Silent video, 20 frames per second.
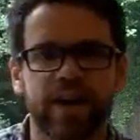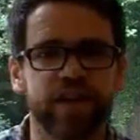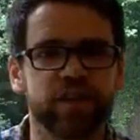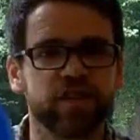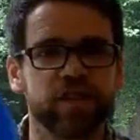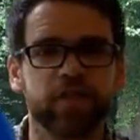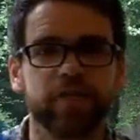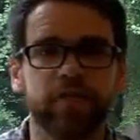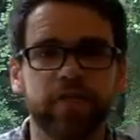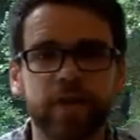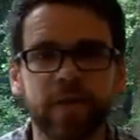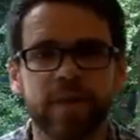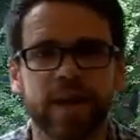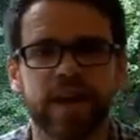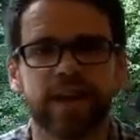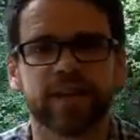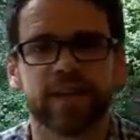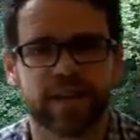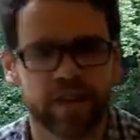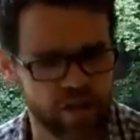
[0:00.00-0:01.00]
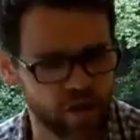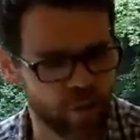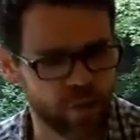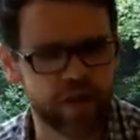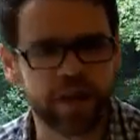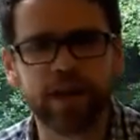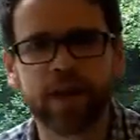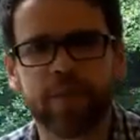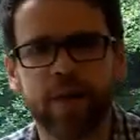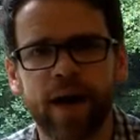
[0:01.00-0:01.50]
here's our females. And so
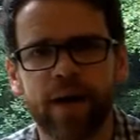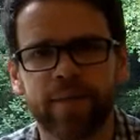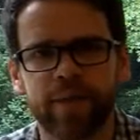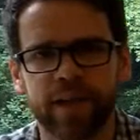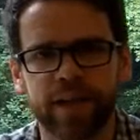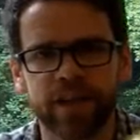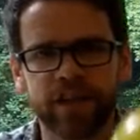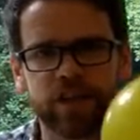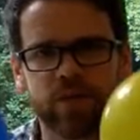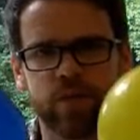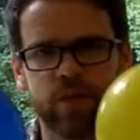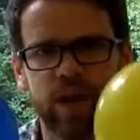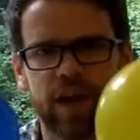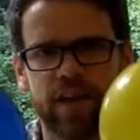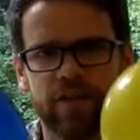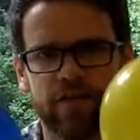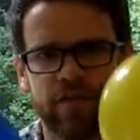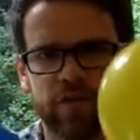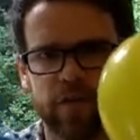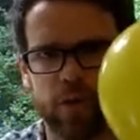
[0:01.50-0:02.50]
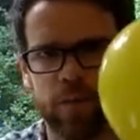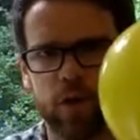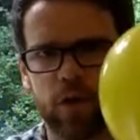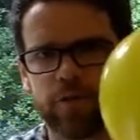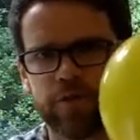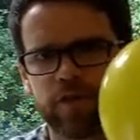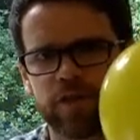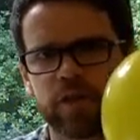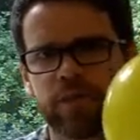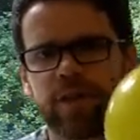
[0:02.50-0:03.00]
within a population, we have the
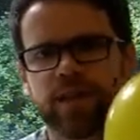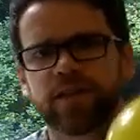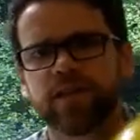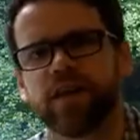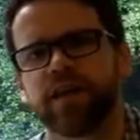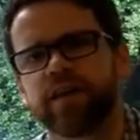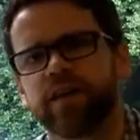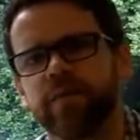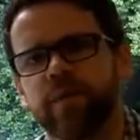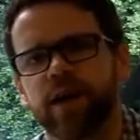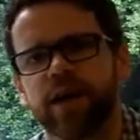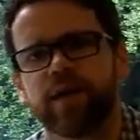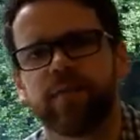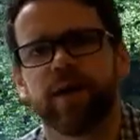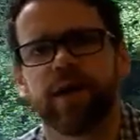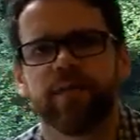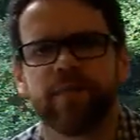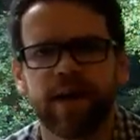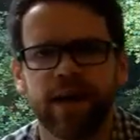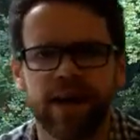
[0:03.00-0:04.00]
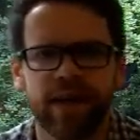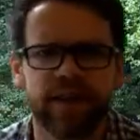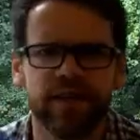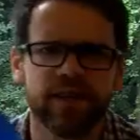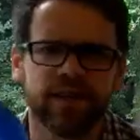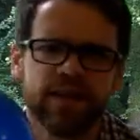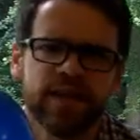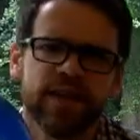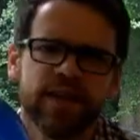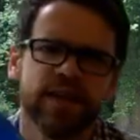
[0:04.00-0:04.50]
morphospace occupied by
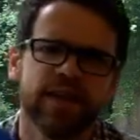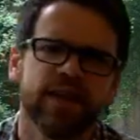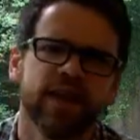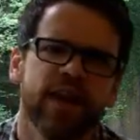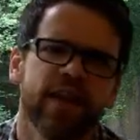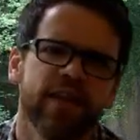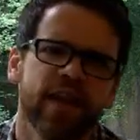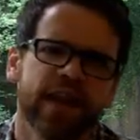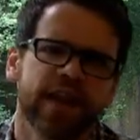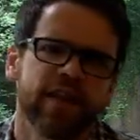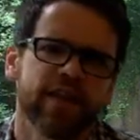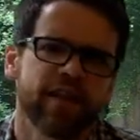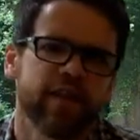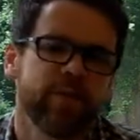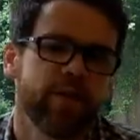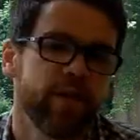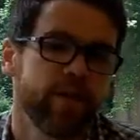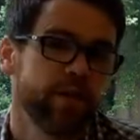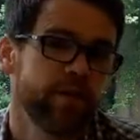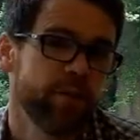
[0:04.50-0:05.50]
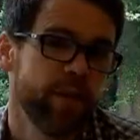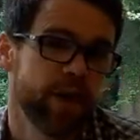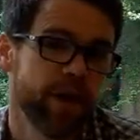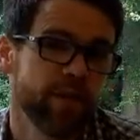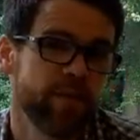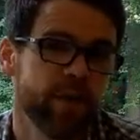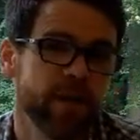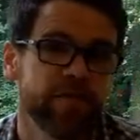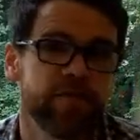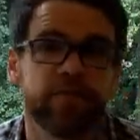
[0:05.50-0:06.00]
males and that occupied
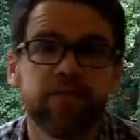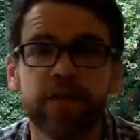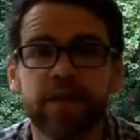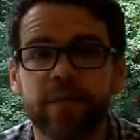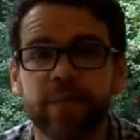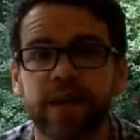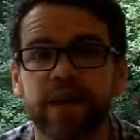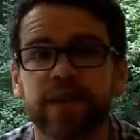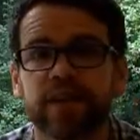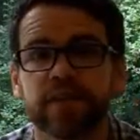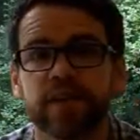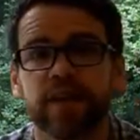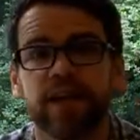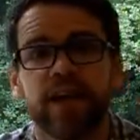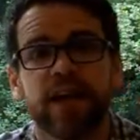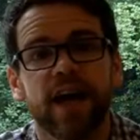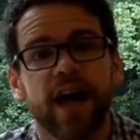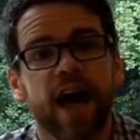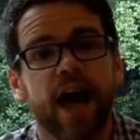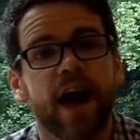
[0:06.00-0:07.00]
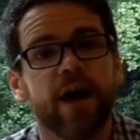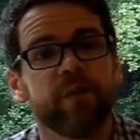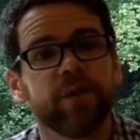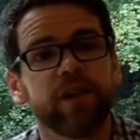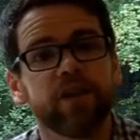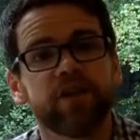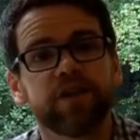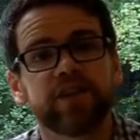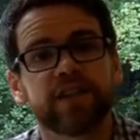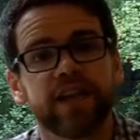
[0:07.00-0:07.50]
by females. And we
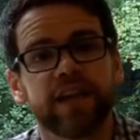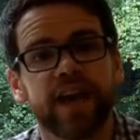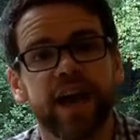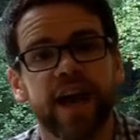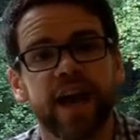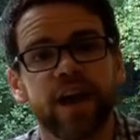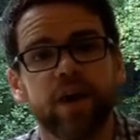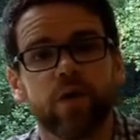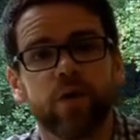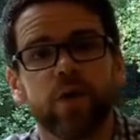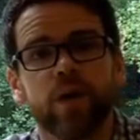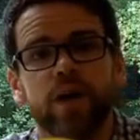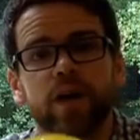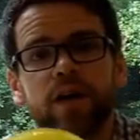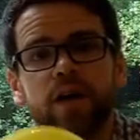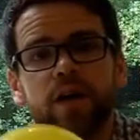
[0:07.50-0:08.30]
looked at how